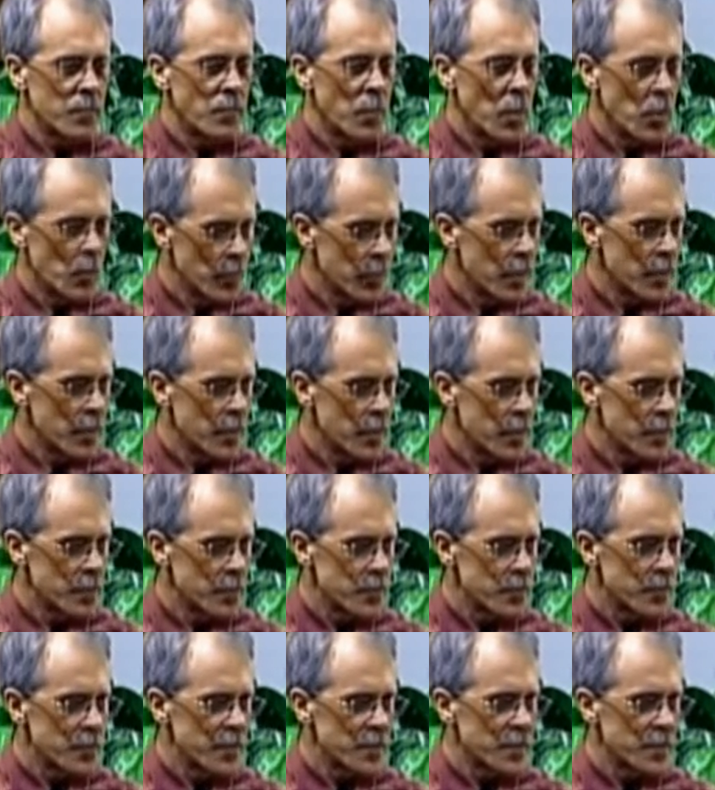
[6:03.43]
Bowman
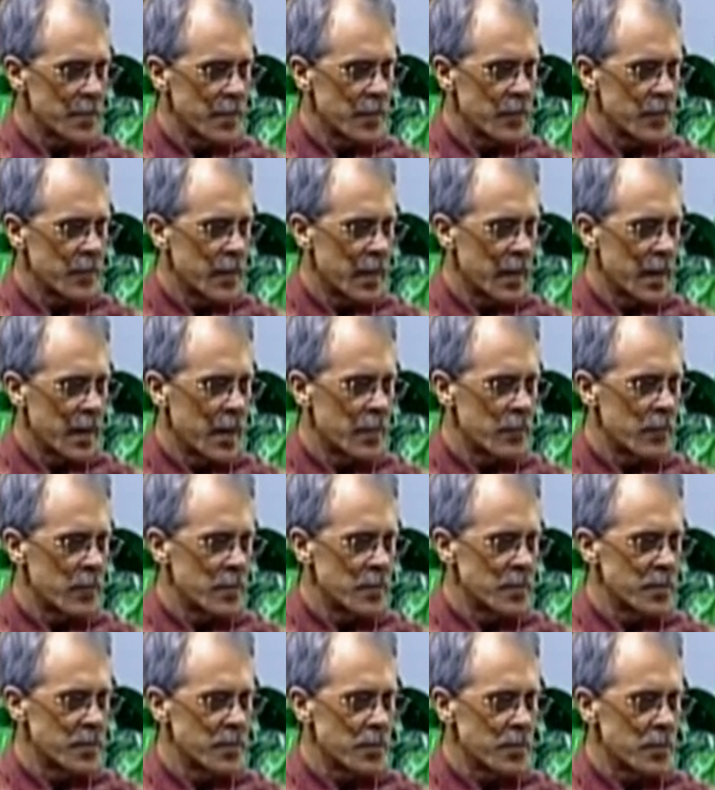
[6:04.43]
Hills Seventh-day
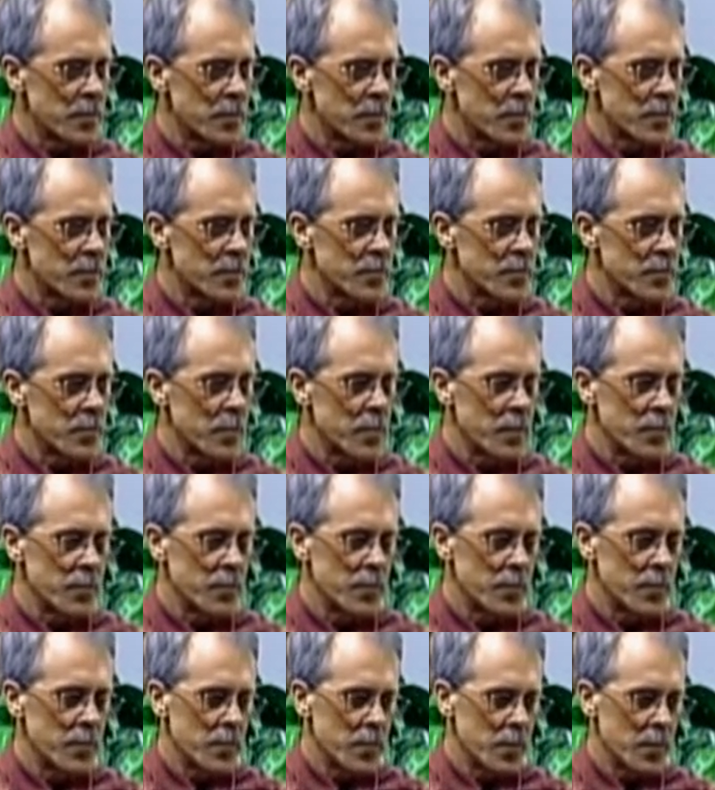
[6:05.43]
Adventist Church
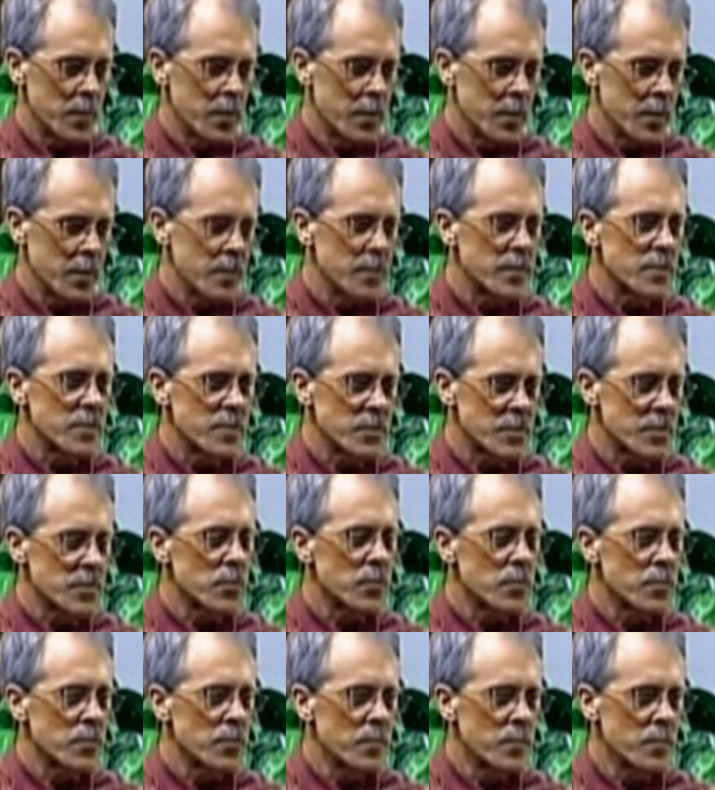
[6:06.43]
when
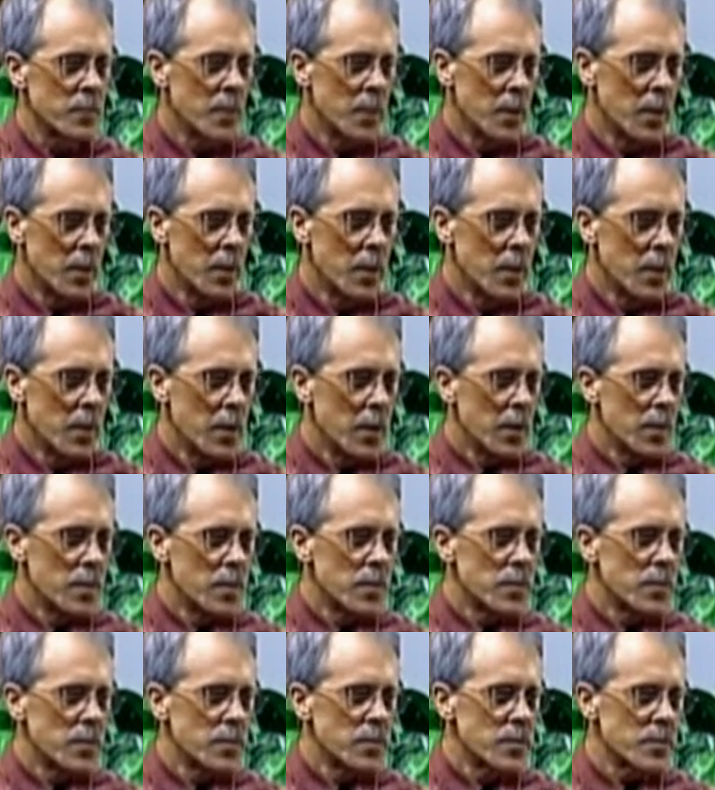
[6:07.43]
soon
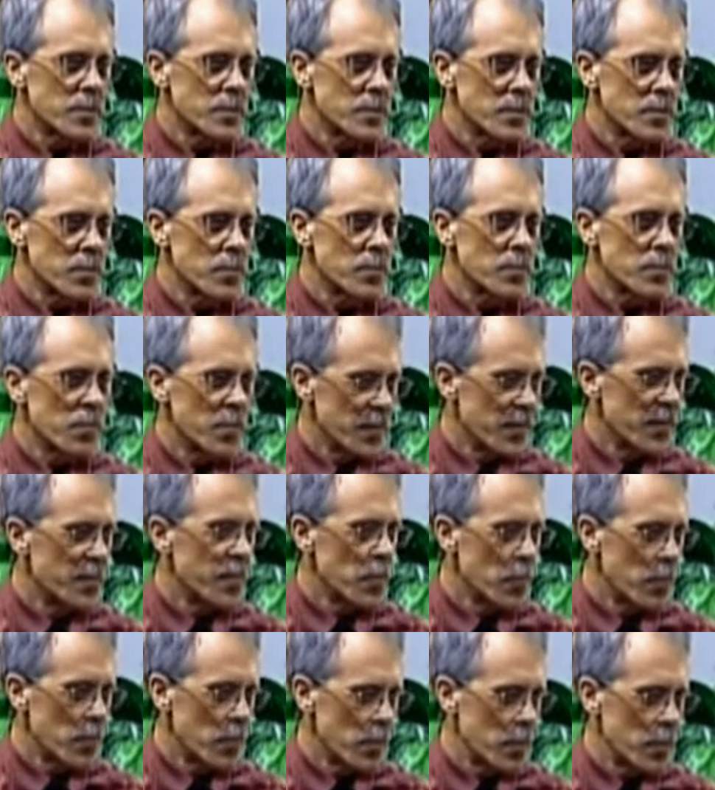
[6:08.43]

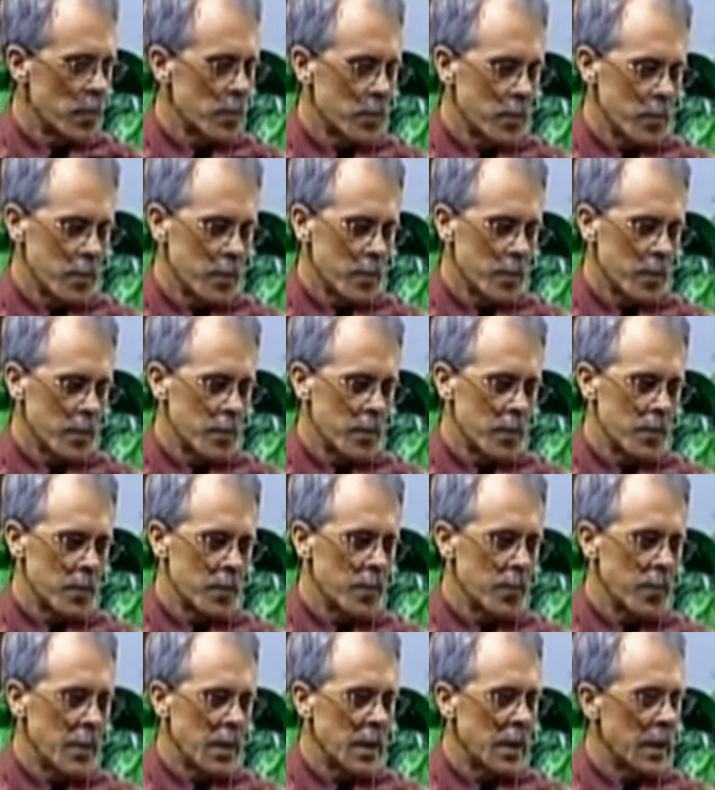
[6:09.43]
before
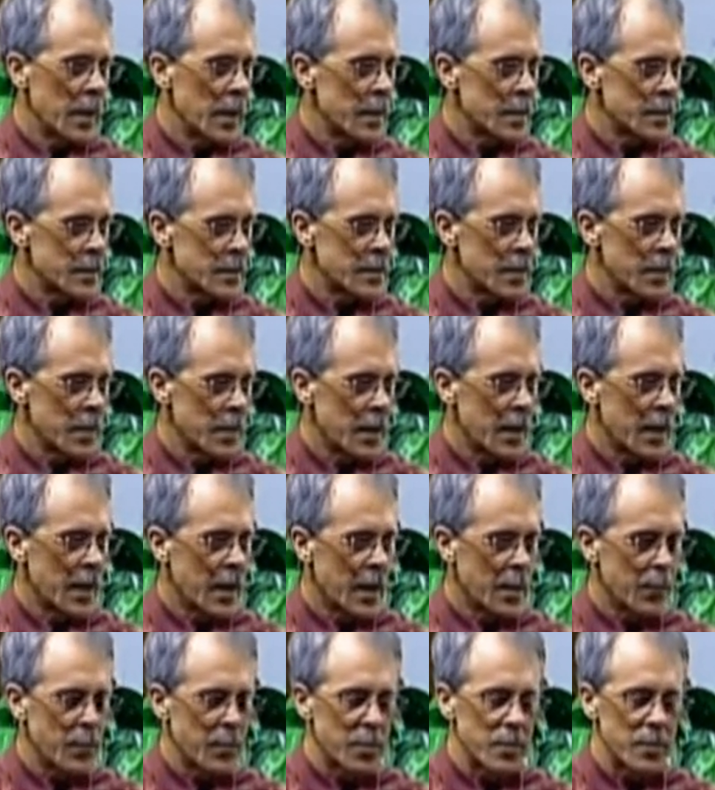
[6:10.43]
my accident
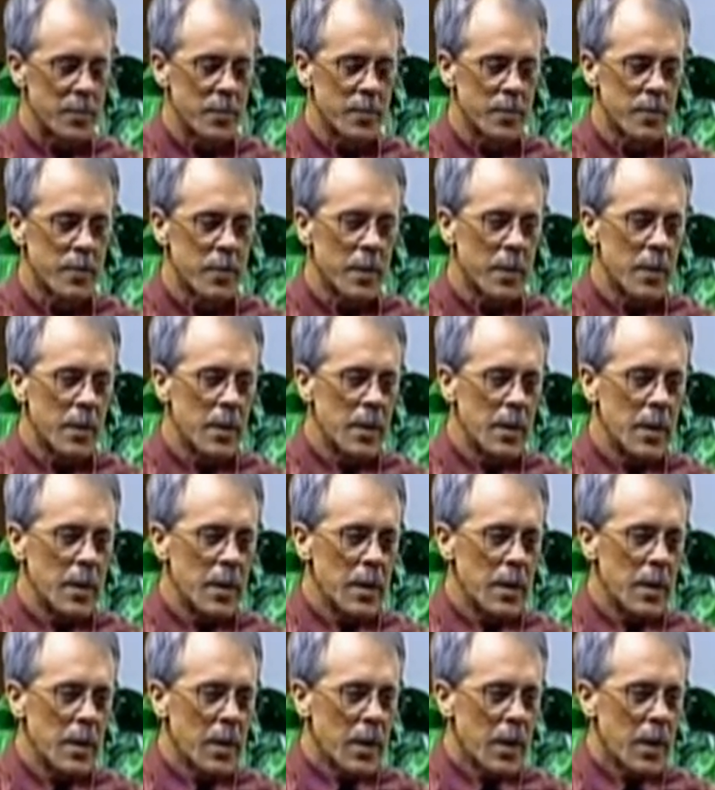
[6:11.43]
happened.
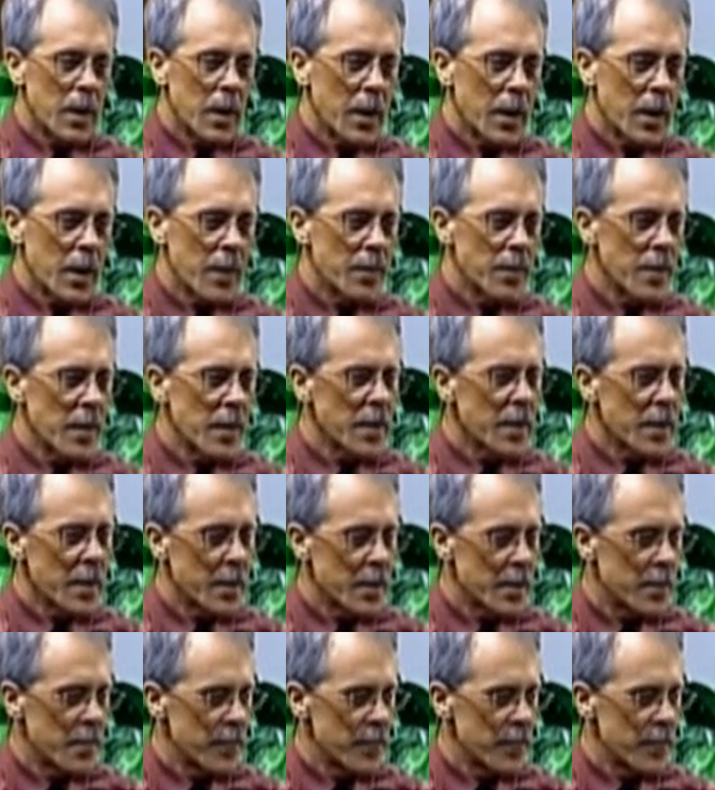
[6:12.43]
And they had a